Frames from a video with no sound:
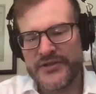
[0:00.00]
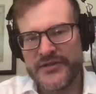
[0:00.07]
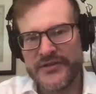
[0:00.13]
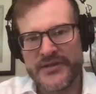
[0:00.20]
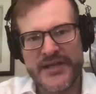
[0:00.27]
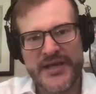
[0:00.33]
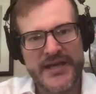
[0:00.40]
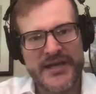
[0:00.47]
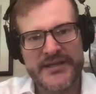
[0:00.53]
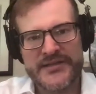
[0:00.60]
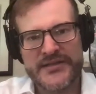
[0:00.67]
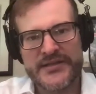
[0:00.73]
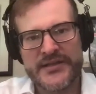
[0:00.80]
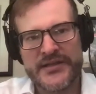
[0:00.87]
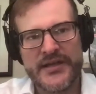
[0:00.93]
to the
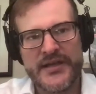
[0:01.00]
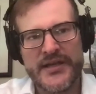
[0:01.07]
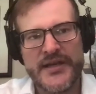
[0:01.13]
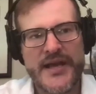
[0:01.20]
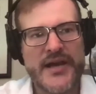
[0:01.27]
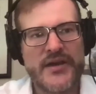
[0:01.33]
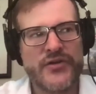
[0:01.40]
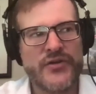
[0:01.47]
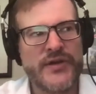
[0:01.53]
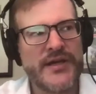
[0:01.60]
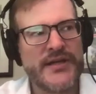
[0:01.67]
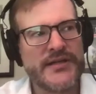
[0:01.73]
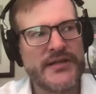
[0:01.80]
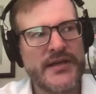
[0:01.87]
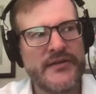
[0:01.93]
case and how you
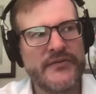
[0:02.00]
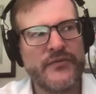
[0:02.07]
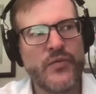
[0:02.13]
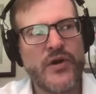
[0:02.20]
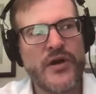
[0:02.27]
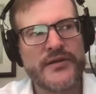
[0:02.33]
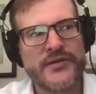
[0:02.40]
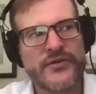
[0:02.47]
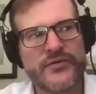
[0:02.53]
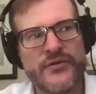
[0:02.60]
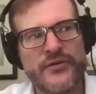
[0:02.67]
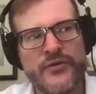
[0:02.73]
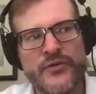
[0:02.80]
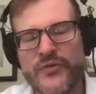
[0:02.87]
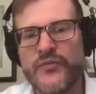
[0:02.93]
guys kind of walked
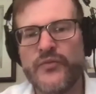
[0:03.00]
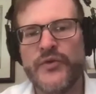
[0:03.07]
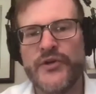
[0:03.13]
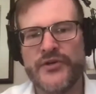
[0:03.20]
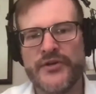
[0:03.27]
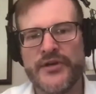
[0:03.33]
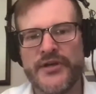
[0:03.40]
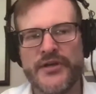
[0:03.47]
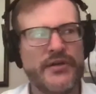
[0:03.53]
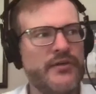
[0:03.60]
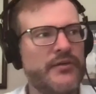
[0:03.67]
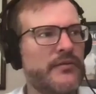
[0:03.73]
through what you're going to do.